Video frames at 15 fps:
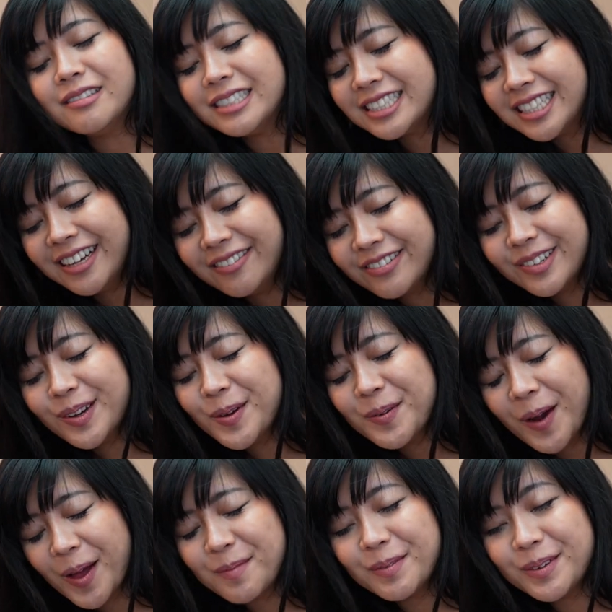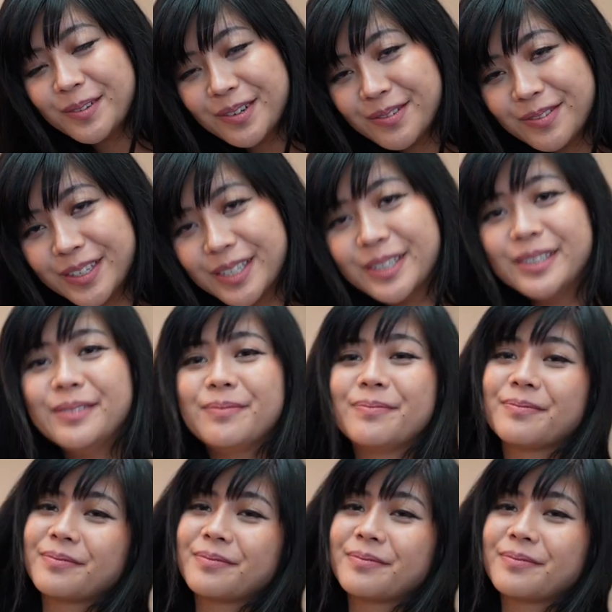always down for a ramen review.